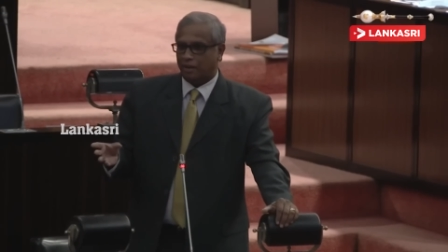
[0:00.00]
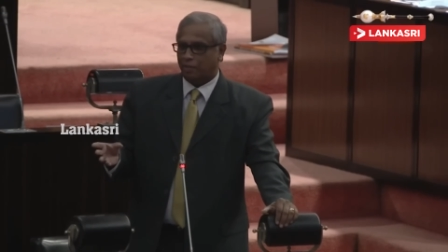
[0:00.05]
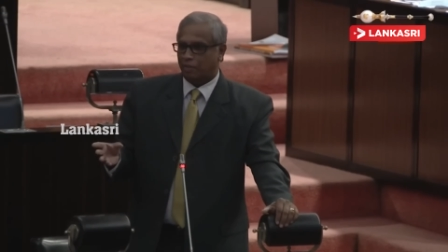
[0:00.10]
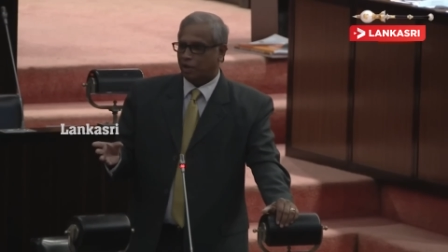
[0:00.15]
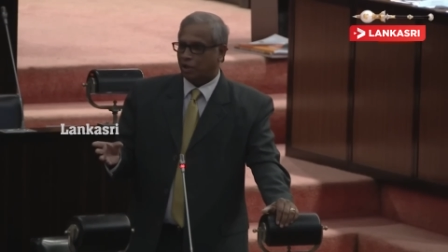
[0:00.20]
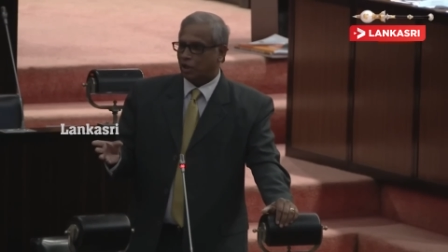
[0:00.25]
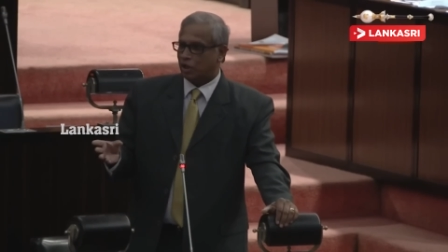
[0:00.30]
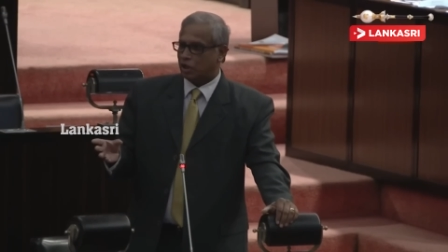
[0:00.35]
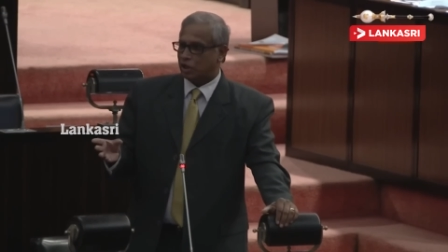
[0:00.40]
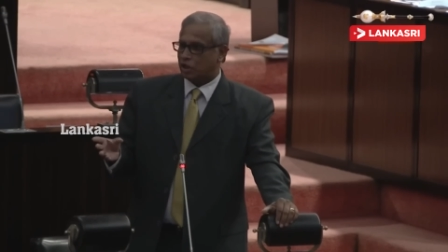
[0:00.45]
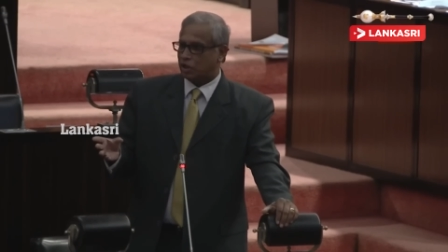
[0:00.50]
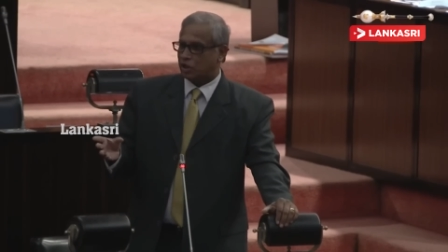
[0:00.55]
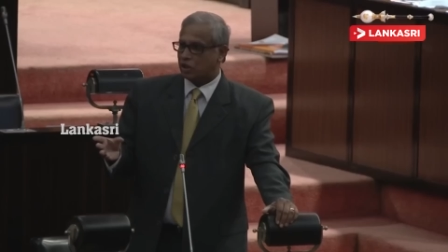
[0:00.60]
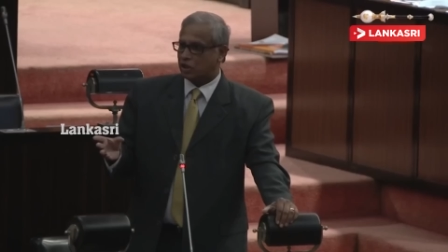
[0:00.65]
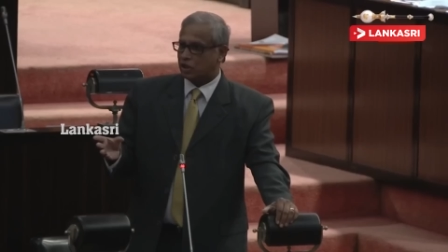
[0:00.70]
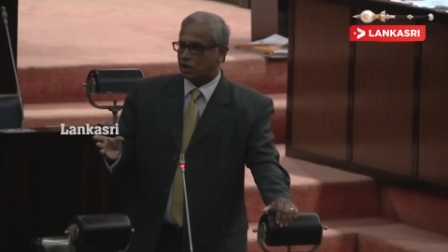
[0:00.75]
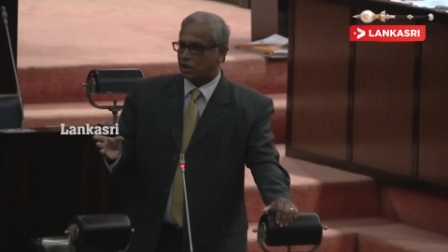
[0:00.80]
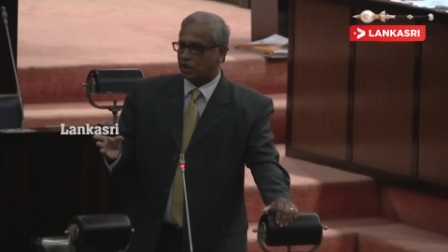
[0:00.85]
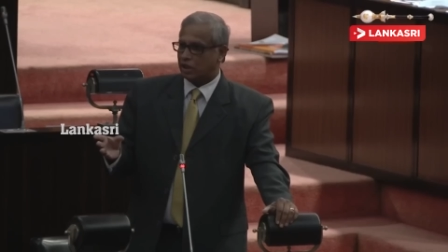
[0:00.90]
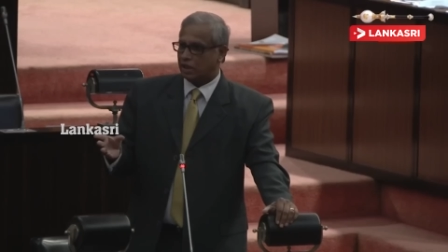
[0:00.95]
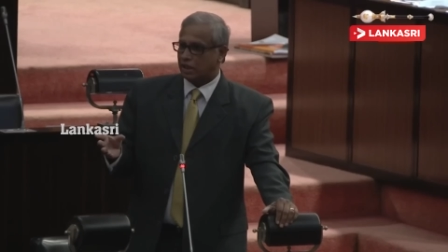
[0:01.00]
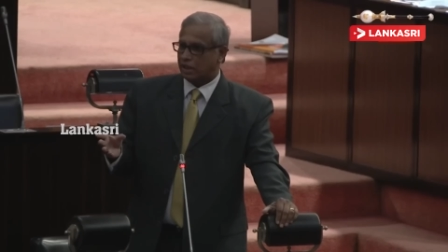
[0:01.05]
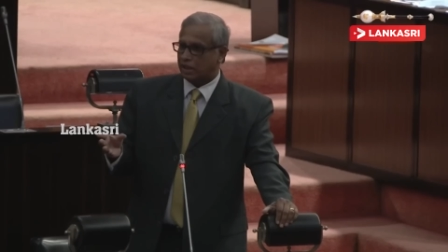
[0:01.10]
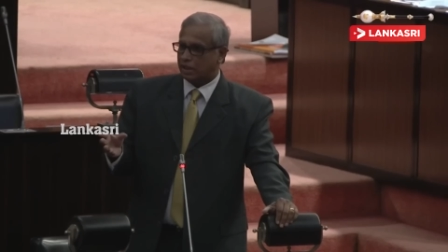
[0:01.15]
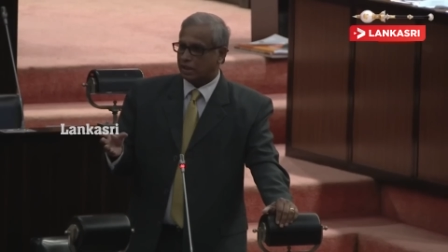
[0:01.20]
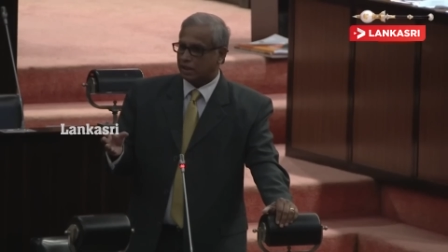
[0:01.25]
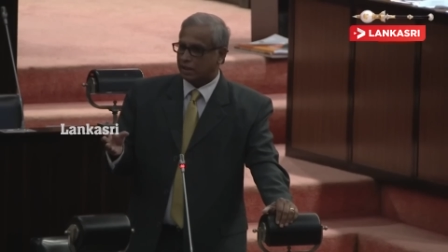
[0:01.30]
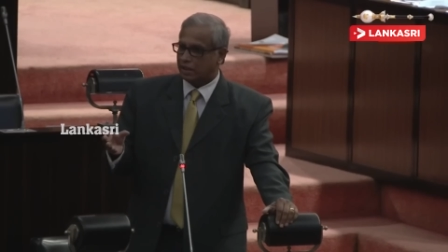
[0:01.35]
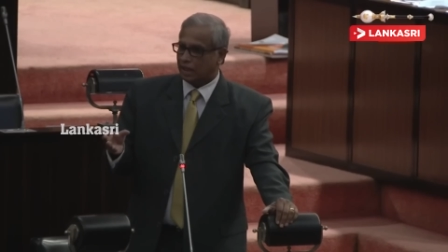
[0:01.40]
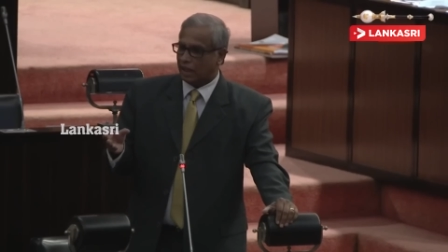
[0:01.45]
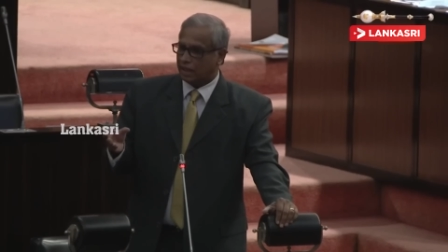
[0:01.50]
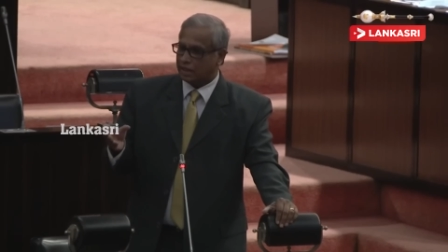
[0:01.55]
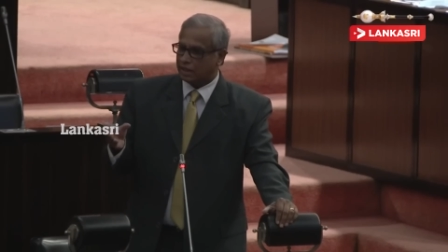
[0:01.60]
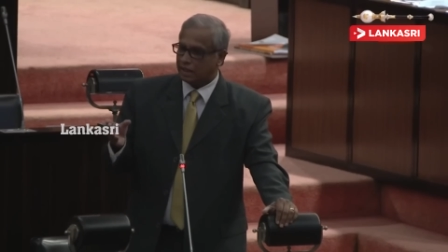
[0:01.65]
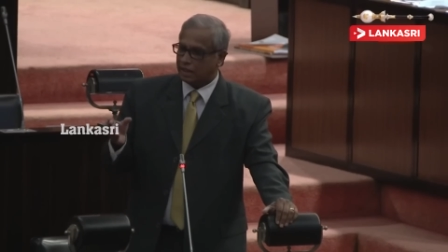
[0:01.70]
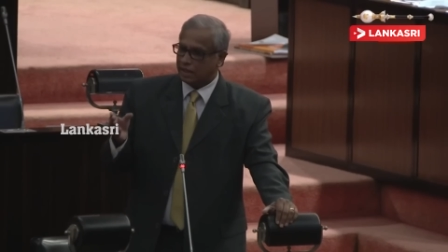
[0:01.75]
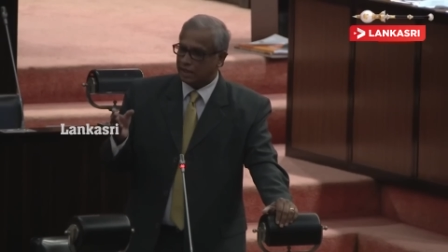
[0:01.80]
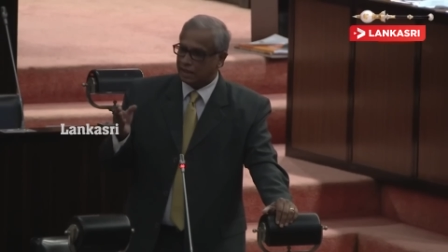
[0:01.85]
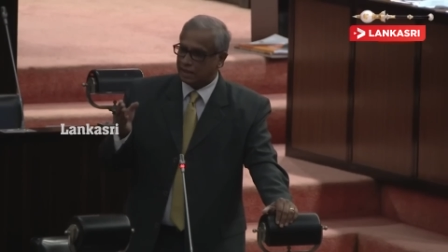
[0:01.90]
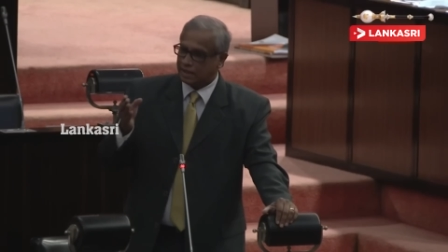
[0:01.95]
because
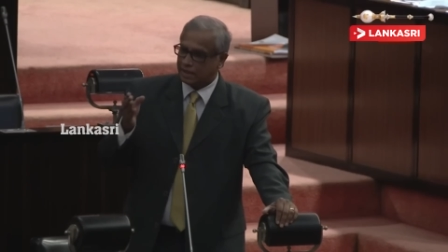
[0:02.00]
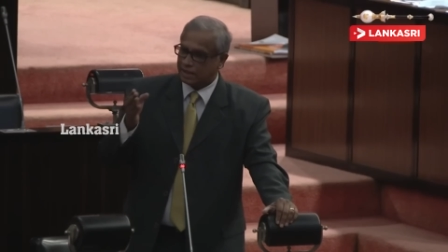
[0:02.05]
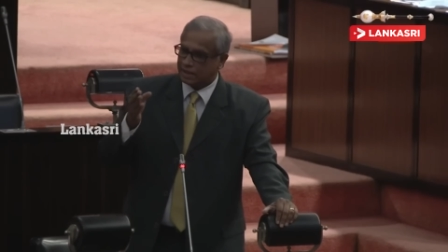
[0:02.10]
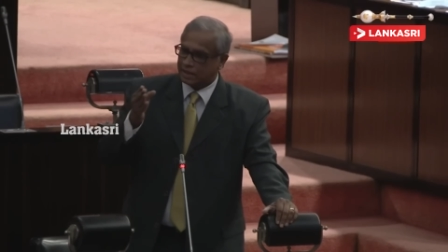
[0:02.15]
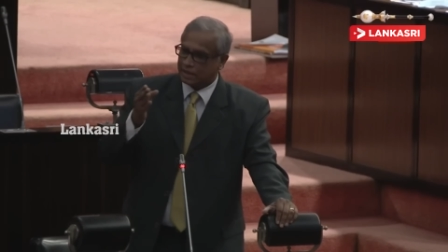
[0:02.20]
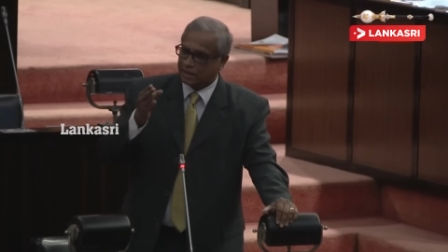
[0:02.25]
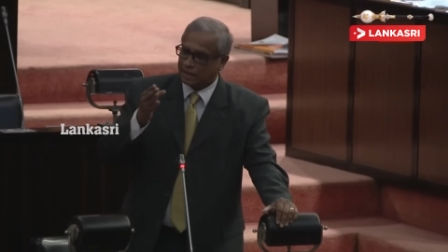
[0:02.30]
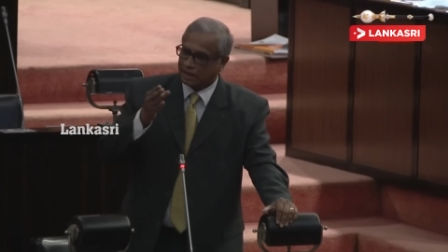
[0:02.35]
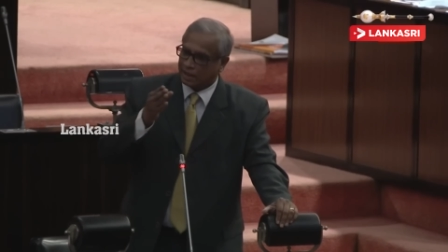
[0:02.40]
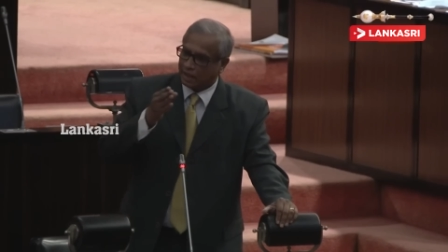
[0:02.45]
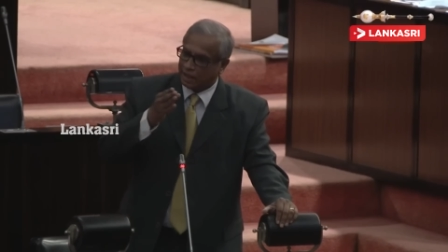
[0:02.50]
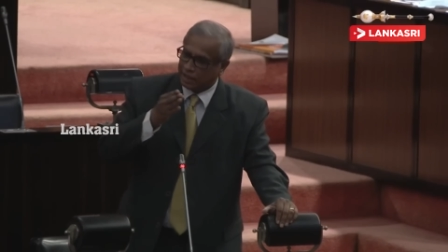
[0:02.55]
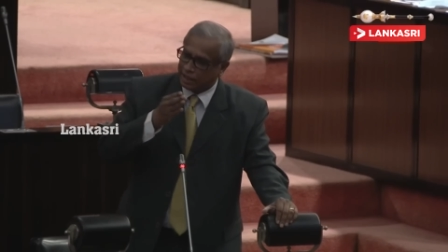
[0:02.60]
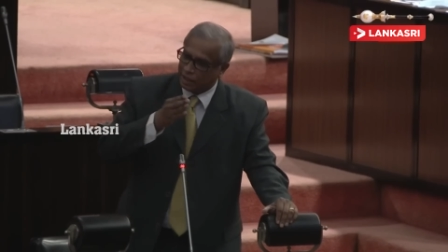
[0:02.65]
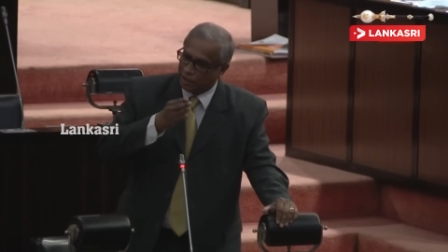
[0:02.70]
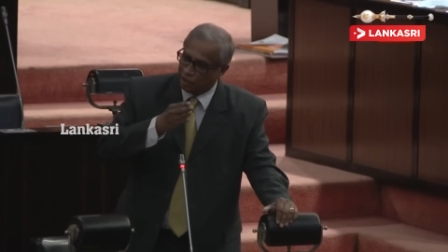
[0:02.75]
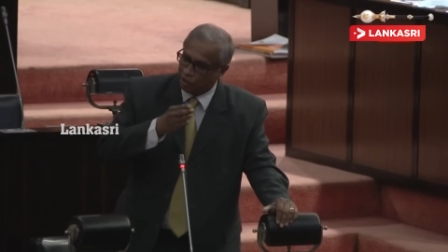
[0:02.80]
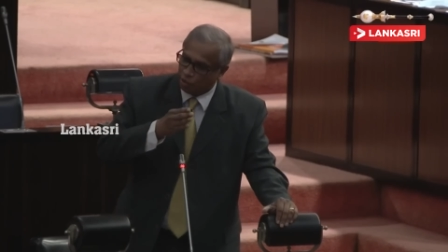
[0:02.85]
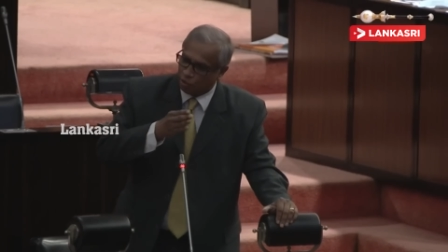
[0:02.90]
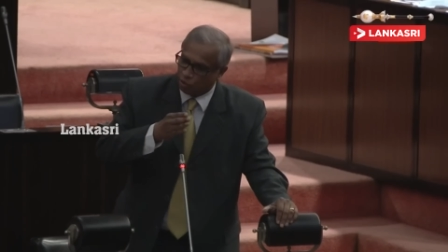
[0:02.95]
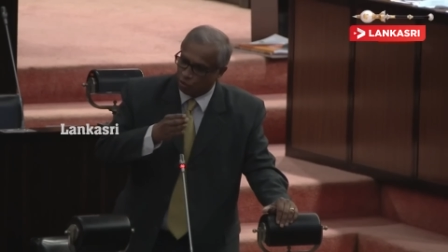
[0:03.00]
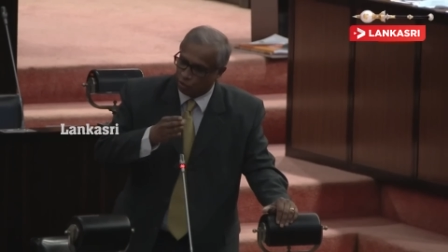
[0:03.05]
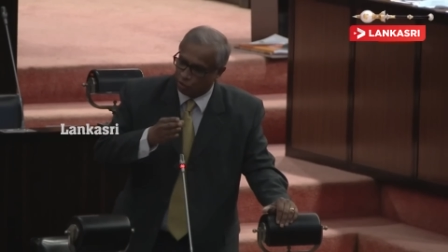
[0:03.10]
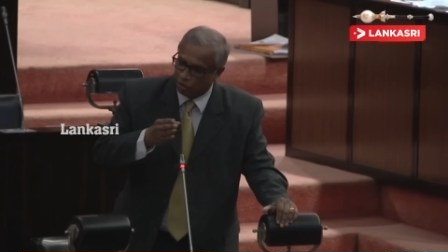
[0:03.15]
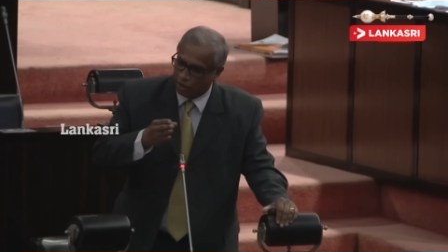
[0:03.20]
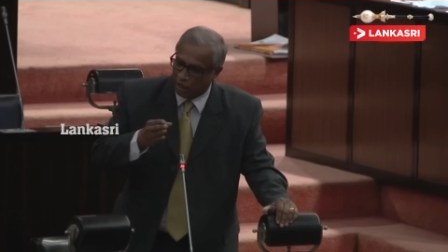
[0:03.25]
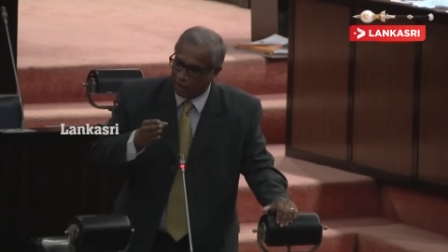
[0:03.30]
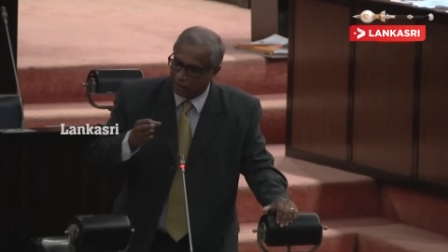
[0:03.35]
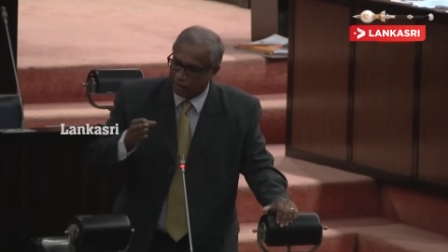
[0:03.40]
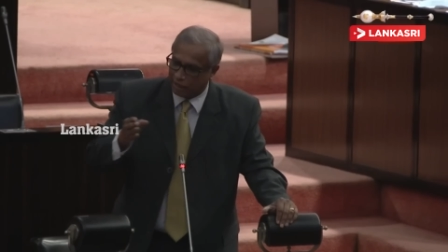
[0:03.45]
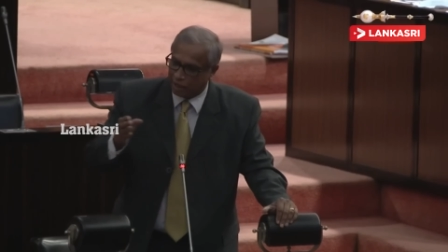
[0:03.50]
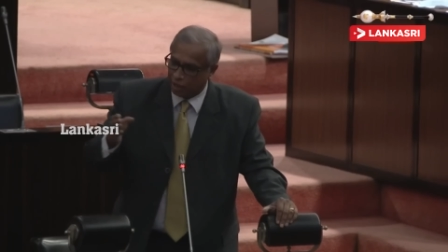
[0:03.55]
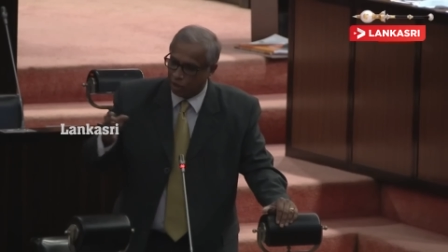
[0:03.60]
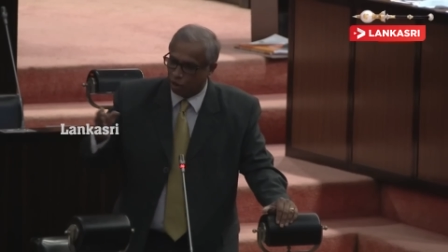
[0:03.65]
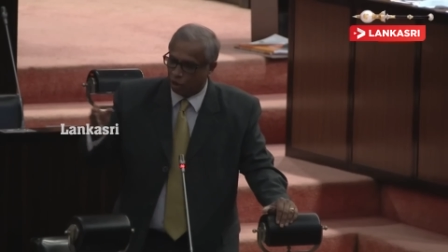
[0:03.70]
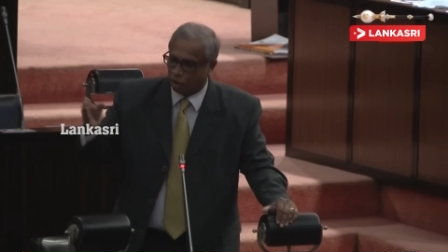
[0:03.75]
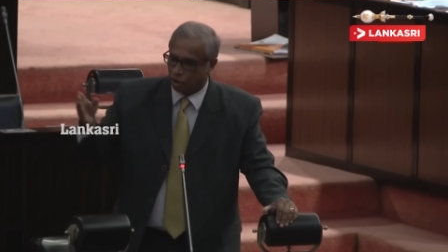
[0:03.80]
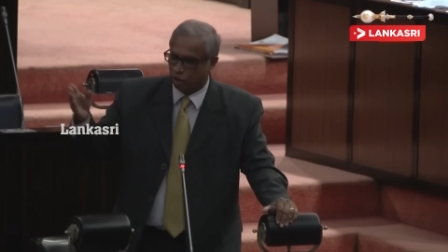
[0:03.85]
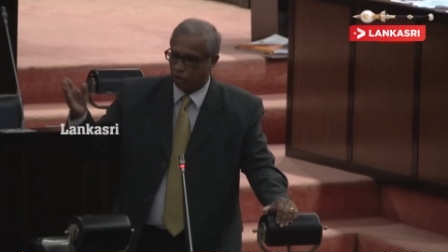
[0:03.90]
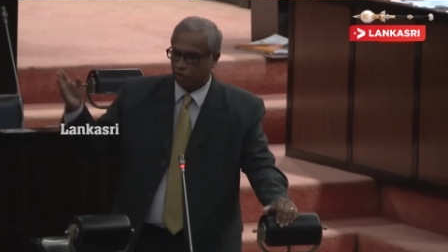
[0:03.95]
judges continue their
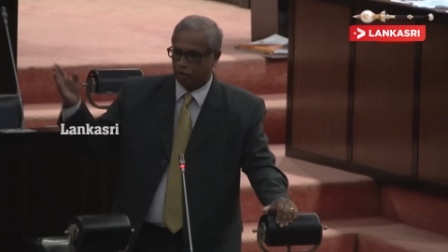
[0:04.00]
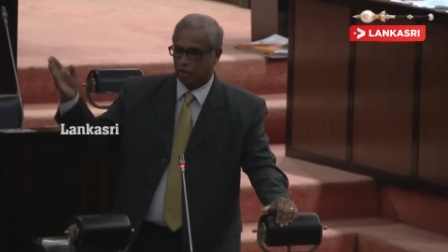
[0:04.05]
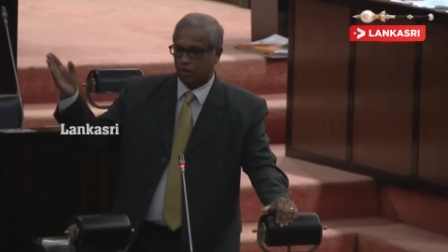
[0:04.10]
tenure.